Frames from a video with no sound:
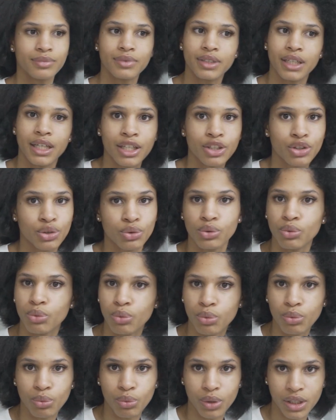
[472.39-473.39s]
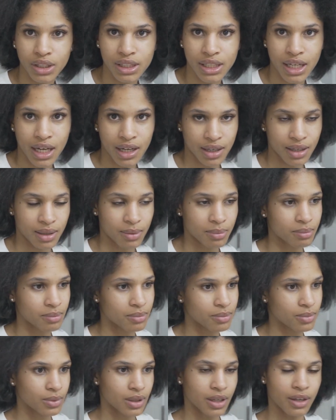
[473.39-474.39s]
get it through one time
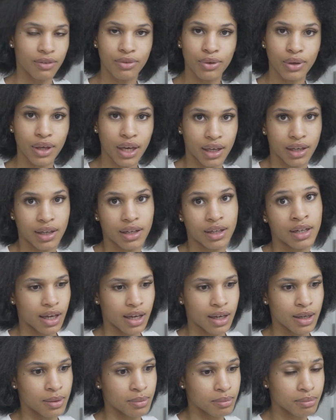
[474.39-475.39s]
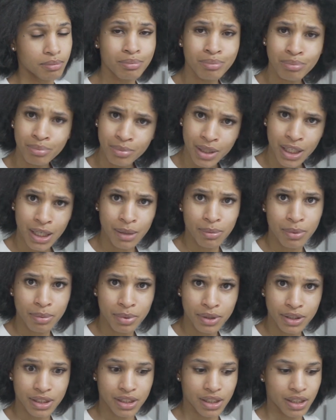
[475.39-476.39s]
if you can, and keep it
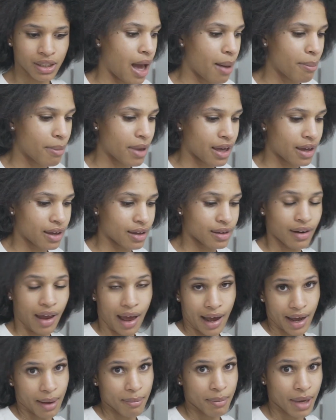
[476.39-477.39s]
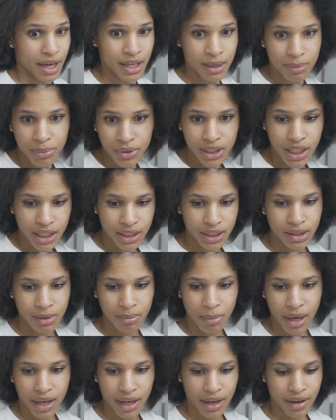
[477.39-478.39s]
pushing. I mean, I got my heat protector in
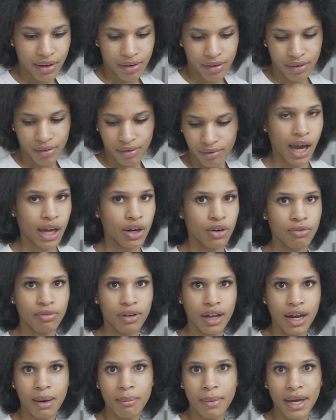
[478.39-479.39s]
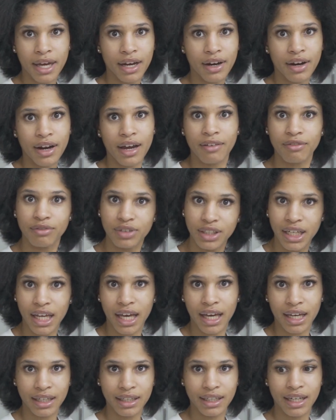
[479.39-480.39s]
my hair. I don't flat iron my hair every
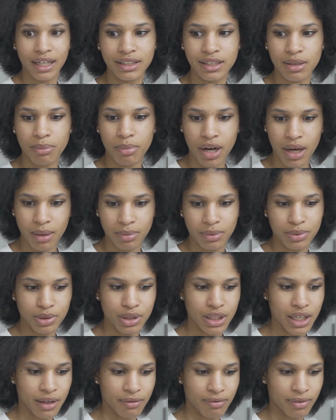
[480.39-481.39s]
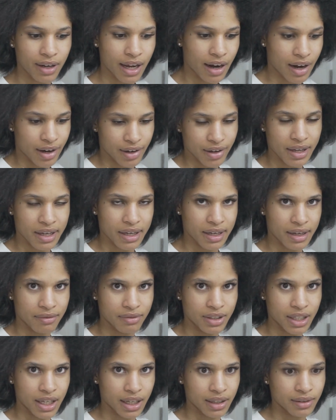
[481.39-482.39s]
day. the problem. You can't flat iron your hair
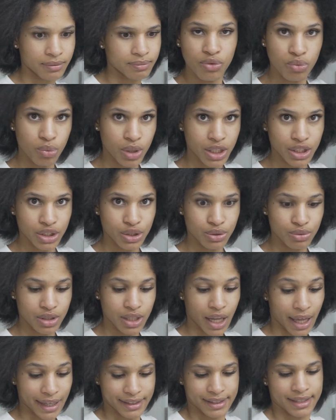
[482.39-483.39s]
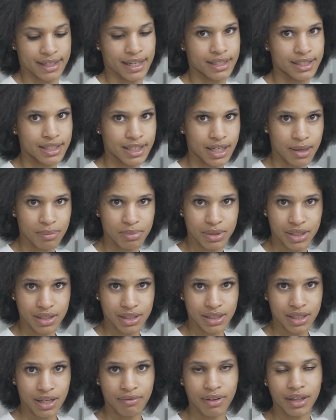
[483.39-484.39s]
every day. You want to do like touch-ups and
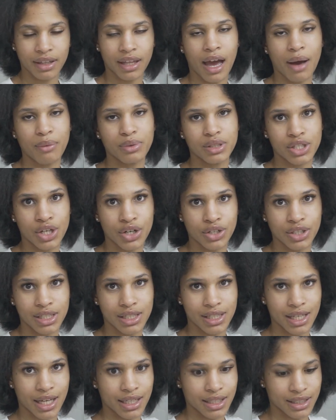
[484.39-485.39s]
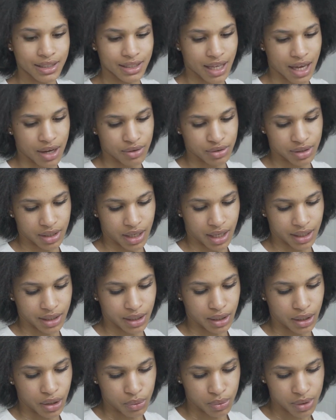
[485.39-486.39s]
stuff like that. I would turn the settings down to like the
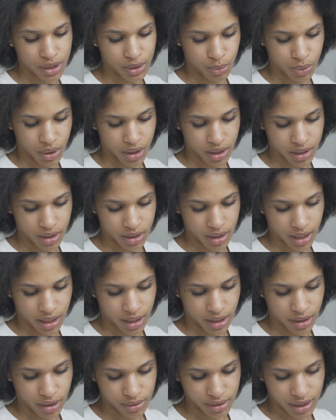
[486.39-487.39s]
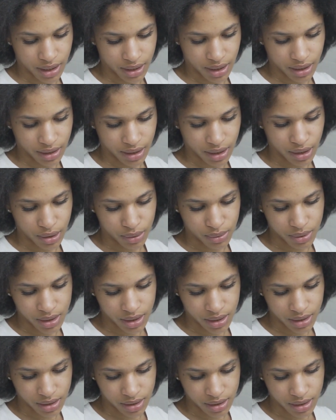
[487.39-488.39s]
lowest one that it goes. I think the lowest
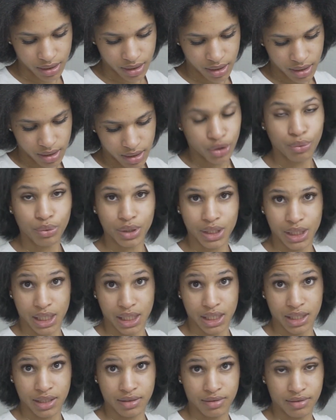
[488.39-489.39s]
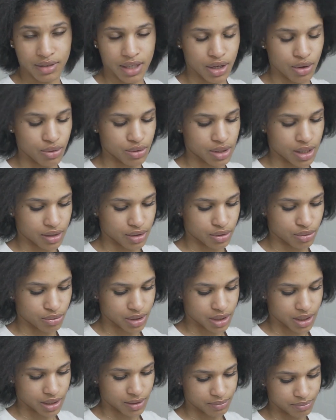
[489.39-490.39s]
is 310. It goes down to
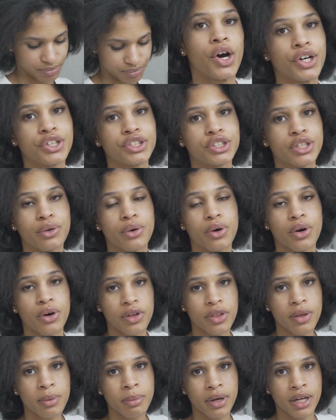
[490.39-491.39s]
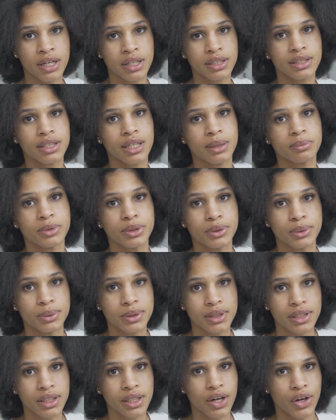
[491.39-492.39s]
310. Also, all the products that I'm
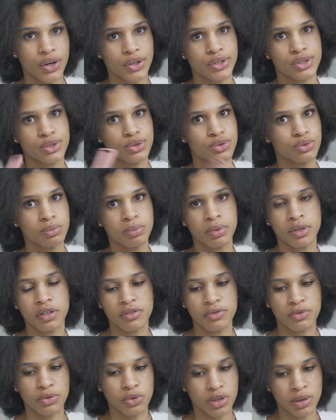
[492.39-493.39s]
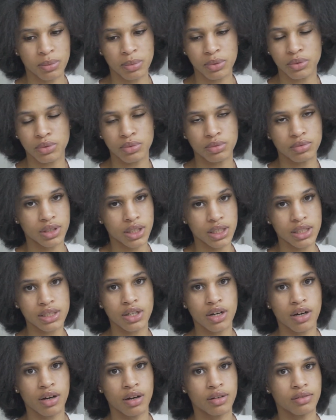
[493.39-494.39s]
using are super affordable. These
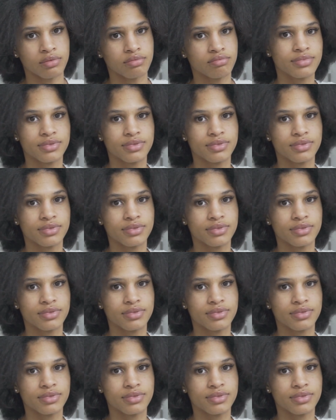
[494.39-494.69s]
are